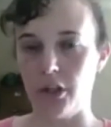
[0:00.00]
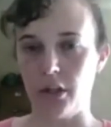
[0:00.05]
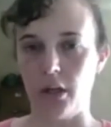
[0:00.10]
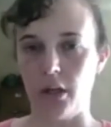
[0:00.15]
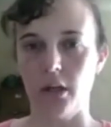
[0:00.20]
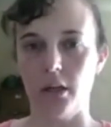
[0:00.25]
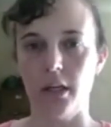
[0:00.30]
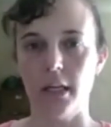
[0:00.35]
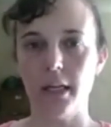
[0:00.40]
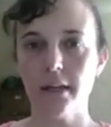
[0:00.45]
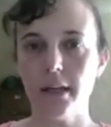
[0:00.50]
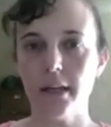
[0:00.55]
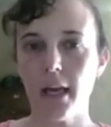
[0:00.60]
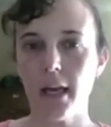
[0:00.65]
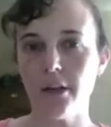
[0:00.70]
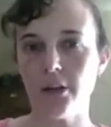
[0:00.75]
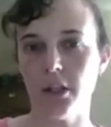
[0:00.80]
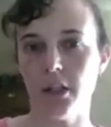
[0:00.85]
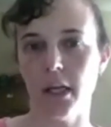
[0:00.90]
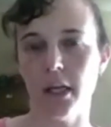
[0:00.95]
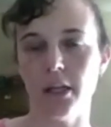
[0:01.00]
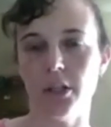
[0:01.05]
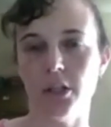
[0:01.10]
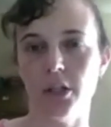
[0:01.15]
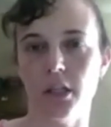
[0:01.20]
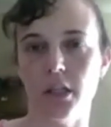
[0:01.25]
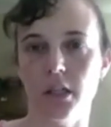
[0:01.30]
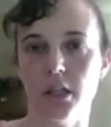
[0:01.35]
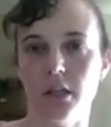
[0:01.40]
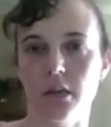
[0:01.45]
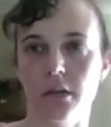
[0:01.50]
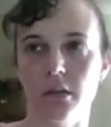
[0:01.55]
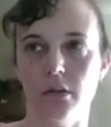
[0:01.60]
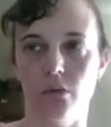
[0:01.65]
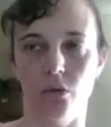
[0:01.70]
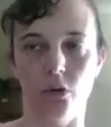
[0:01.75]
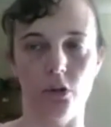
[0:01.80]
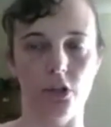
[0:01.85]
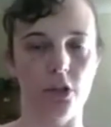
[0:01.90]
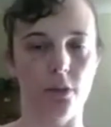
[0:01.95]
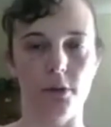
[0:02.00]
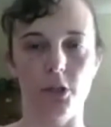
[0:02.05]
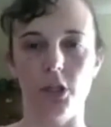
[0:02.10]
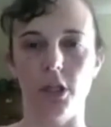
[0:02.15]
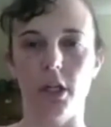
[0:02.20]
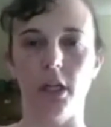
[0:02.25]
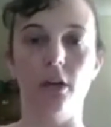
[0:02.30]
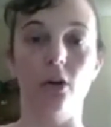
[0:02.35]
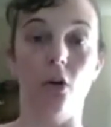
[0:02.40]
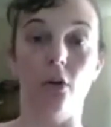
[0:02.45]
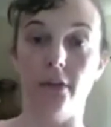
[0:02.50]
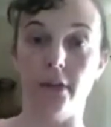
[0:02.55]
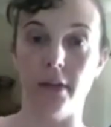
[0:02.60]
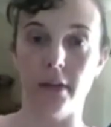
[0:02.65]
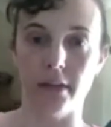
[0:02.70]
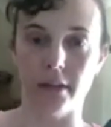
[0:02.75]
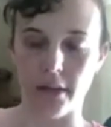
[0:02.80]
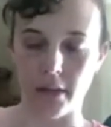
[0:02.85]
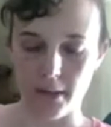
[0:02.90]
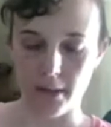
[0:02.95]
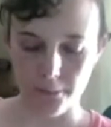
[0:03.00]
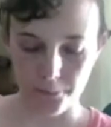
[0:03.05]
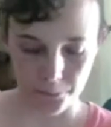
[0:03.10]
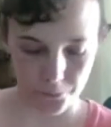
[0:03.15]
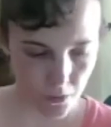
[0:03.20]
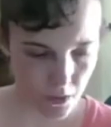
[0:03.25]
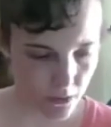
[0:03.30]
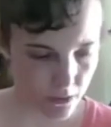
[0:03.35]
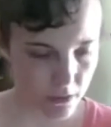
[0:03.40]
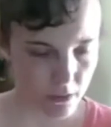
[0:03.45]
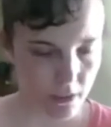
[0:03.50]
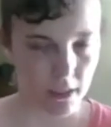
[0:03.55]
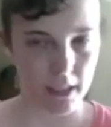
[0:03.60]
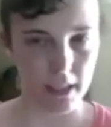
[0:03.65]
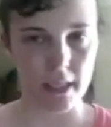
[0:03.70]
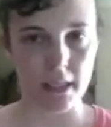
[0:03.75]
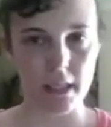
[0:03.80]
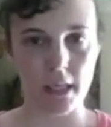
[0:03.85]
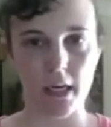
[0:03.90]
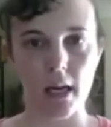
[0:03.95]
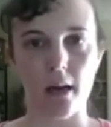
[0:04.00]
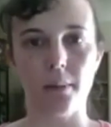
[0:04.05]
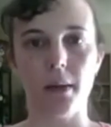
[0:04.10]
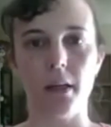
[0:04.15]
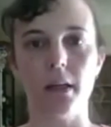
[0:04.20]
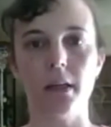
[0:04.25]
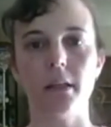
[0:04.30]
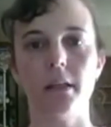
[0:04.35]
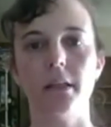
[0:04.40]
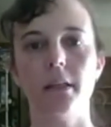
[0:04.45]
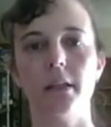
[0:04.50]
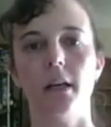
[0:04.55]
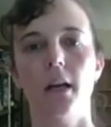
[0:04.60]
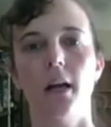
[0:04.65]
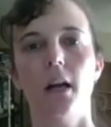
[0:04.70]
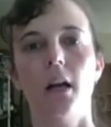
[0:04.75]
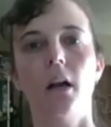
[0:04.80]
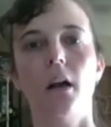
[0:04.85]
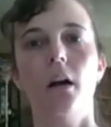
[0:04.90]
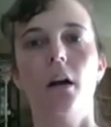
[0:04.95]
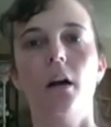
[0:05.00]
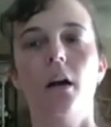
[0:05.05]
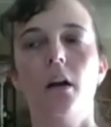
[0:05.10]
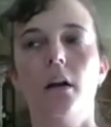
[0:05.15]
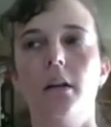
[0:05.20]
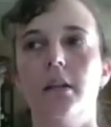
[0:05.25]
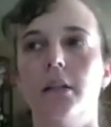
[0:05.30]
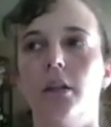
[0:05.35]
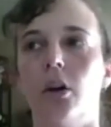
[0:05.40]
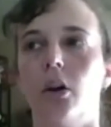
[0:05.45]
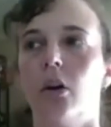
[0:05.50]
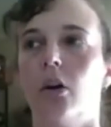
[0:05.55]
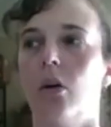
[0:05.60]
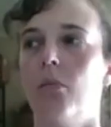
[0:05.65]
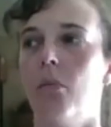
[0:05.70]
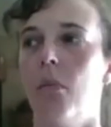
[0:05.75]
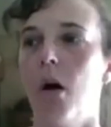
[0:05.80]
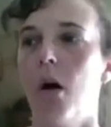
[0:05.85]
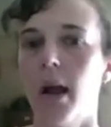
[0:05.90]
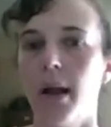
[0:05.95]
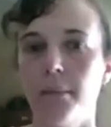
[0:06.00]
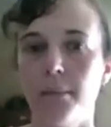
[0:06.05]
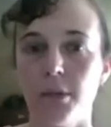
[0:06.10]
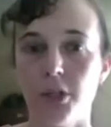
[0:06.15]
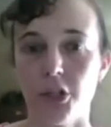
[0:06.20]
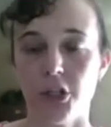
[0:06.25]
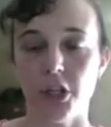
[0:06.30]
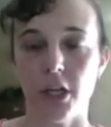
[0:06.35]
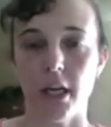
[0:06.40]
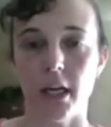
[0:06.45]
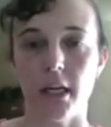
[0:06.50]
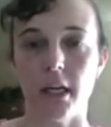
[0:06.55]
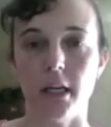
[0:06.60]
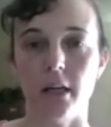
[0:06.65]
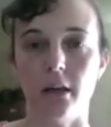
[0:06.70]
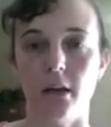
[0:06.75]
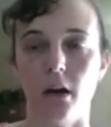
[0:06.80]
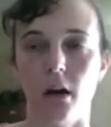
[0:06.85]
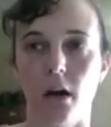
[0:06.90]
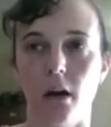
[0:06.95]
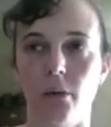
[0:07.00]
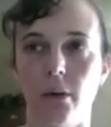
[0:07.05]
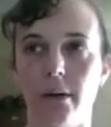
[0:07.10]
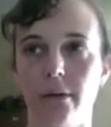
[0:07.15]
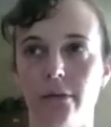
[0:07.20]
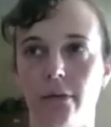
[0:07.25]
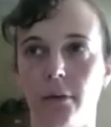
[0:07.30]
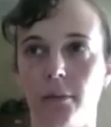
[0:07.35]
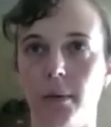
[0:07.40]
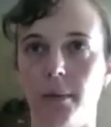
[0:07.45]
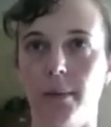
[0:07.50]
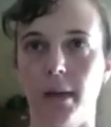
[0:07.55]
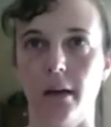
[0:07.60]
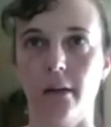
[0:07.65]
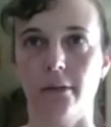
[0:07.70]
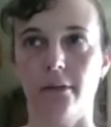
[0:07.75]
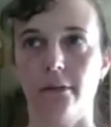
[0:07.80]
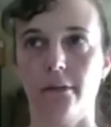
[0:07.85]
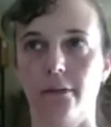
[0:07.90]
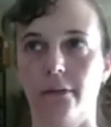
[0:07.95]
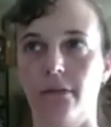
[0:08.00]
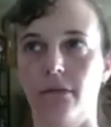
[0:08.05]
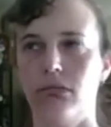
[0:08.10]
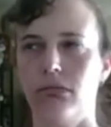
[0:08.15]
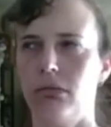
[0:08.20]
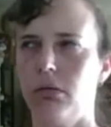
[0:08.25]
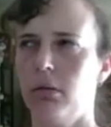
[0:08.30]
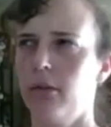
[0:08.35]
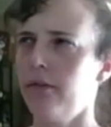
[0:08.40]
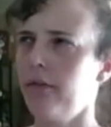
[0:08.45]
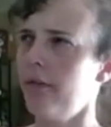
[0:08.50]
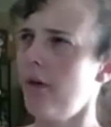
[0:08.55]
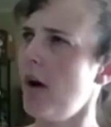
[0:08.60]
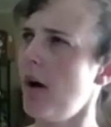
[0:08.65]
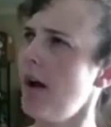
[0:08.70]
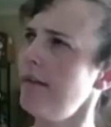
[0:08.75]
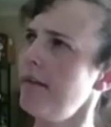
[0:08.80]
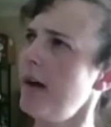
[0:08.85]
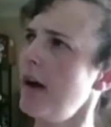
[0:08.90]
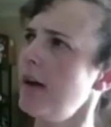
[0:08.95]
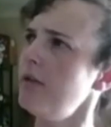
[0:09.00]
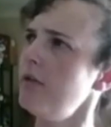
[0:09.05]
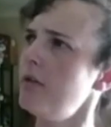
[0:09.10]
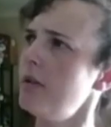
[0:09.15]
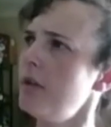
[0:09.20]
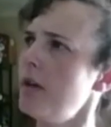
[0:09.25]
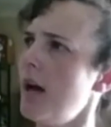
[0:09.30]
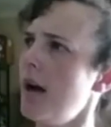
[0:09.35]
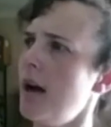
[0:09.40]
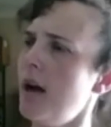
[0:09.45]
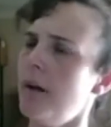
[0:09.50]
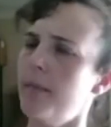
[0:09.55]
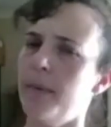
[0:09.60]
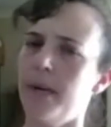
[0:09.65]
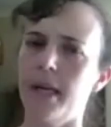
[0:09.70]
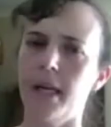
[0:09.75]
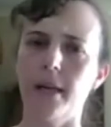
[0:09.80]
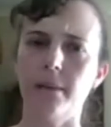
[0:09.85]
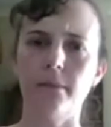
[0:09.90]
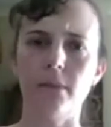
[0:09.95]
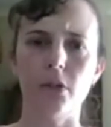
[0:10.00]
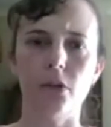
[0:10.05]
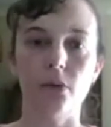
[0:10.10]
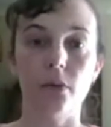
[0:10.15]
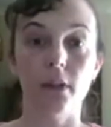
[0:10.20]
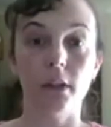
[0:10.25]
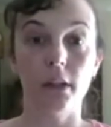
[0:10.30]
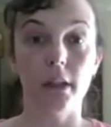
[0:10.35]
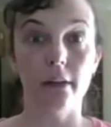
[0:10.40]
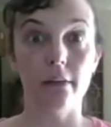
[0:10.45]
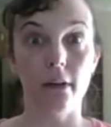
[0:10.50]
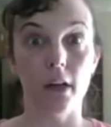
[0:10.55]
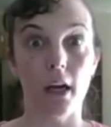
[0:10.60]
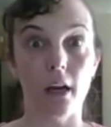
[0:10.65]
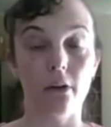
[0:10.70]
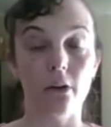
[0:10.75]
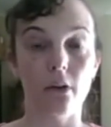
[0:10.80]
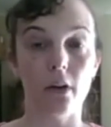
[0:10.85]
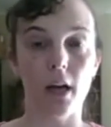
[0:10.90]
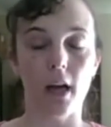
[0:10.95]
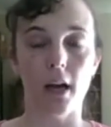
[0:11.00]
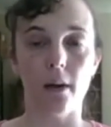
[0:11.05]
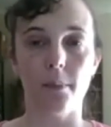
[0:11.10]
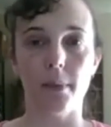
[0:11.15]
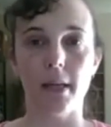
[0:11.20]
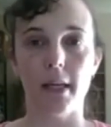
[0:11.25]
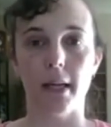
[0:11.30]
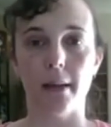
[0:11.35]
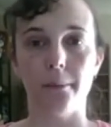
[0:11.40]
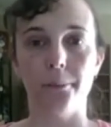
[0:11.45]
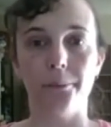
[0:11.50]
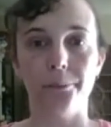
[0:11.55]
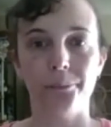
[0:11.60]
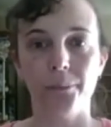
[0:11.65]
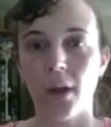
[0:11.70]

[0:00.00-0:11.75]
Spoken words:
Now, you need the agitation in your washing machine, obviously, to clean your nappies. So my machine, I went from about a 500 RPM to an 1100 RPM.